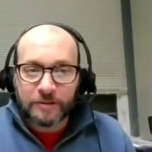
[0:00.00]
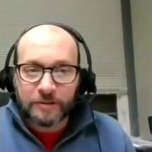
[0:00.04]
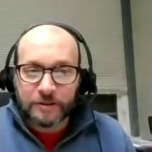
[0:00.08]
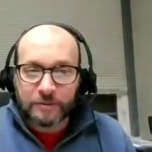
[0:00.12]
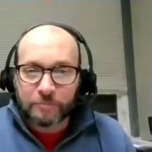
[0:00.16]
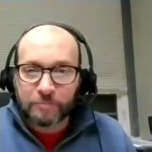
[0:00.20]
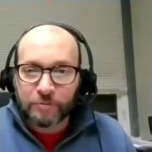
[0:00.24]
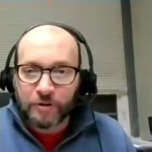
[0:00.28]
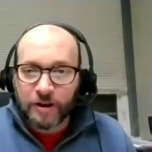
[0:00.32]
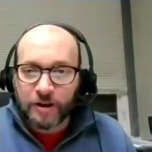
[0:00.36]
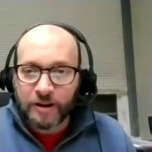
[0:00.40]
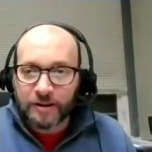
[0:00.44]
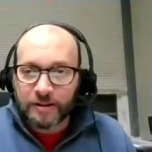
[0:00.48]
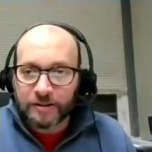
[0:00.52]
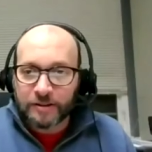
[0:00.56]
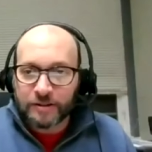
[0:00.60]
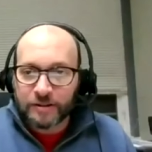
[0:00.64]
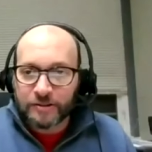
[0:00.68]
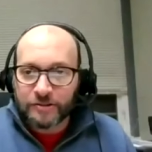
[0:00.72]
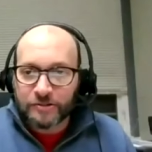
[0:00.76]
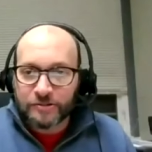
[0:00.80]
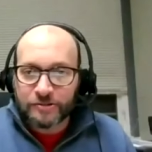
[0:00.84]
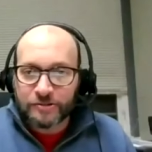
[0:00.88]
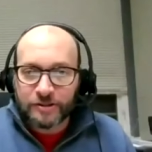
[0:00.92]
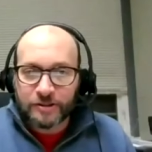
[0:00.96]
I think Bryan
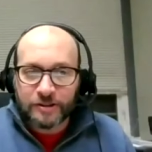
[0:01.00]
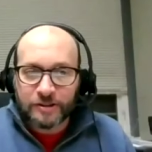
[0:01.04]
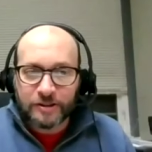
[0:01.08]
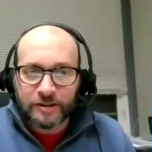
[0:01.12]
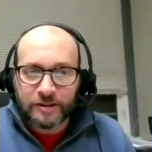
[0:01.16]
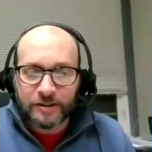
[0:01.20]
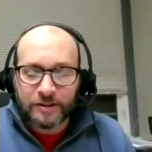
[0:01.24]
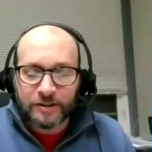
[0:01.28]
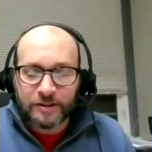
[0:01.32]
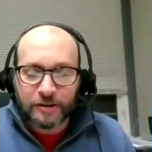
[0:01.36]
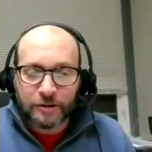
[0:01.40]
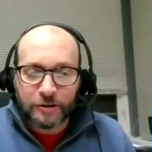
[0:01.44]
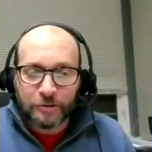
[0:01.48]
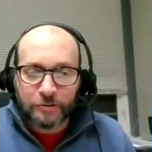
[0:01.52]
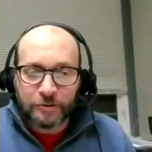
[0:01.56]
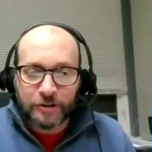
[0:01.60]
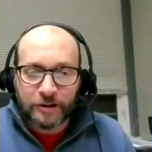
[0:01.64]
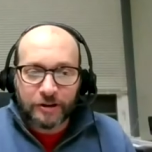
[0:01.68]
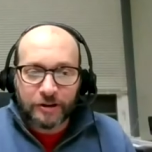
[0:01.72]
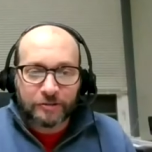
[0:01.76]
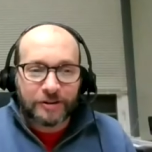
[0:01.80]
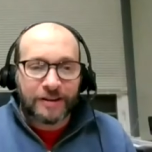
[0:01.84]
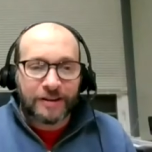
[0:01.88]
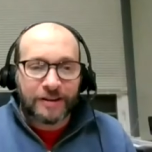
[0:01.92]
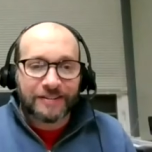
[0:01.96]
has, uh, are you
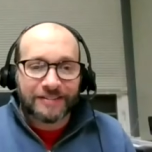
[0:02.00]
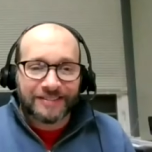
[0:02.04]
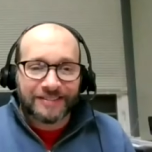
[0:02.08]
there?